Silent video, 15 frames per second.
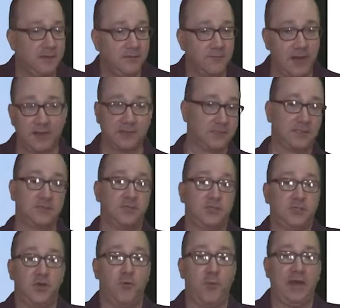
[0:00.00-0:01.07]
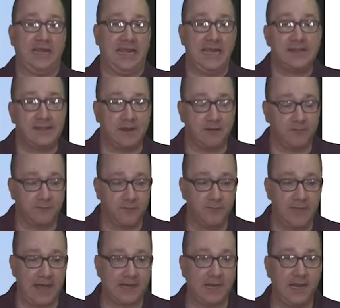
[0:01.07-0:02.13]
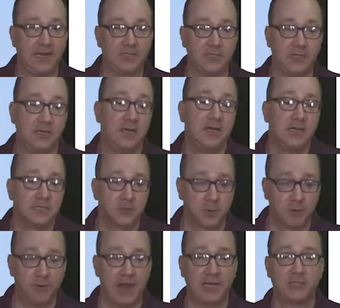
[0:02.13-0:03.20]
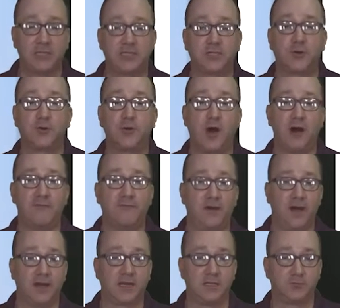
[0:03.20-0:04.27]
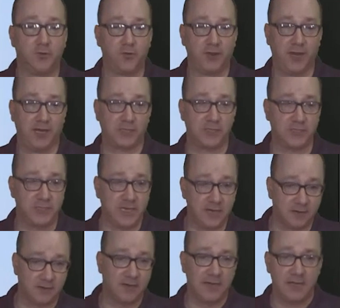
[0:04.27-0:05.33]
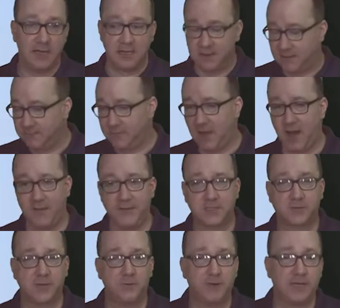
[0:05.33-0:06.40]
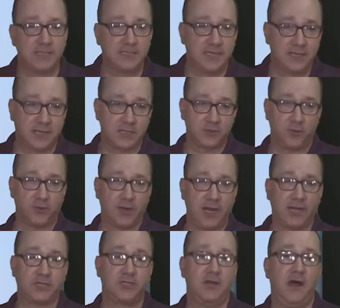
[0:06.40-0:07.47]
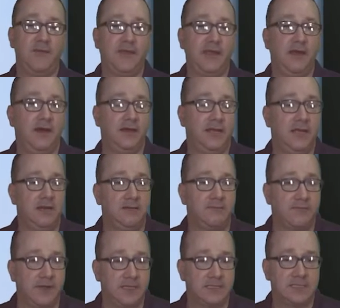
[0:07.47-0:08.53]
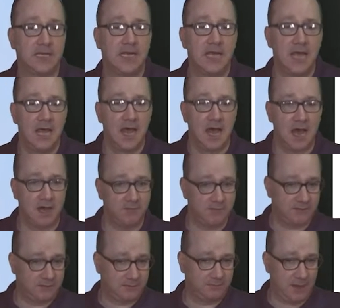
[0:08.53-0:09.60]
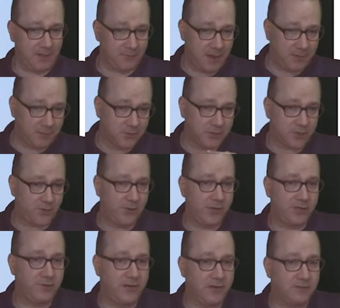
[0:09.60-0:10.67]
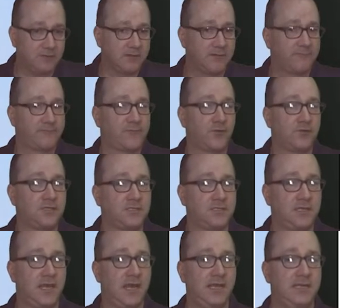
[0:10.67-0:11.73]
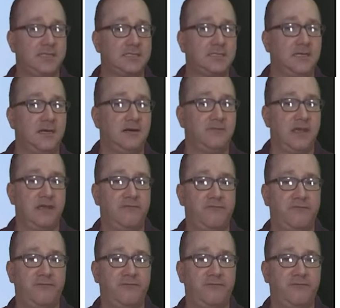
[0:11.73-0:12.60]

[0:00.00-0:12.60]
right? Because there's just no way to get there from that connection. So we would actually turn off control connections here. On the screen, we can see the control connection on the interface. By the way, we're showing you here the first taste of a